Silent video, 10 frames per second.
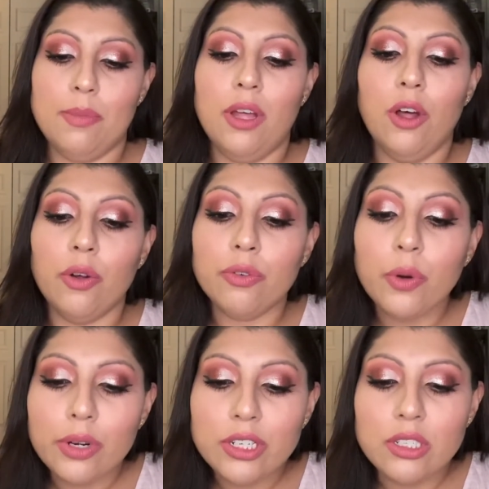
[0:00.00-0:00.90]
of
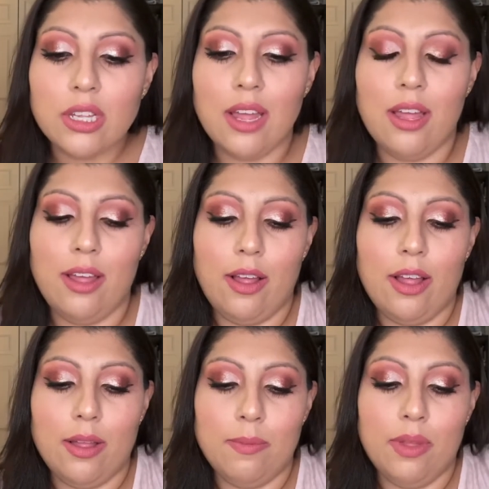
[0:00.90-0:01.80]
course,
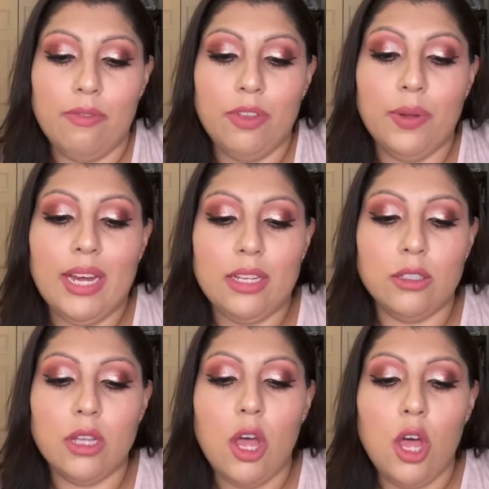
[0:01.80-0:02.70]
if you guys